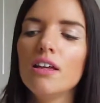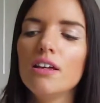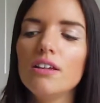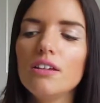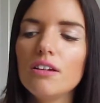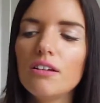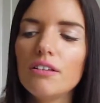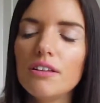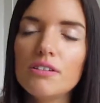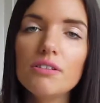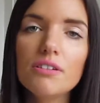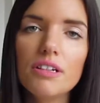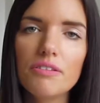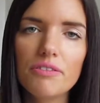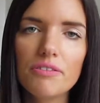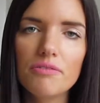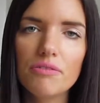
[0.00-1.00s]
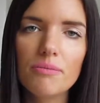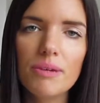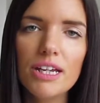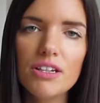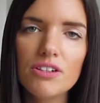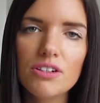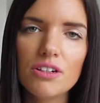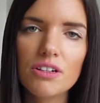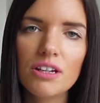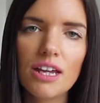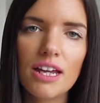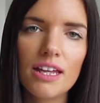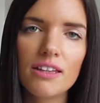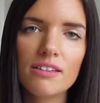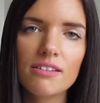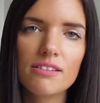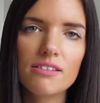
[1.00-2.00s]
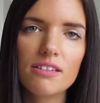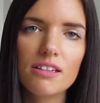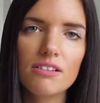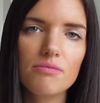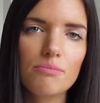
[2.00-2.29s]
you know, there's not enough information, and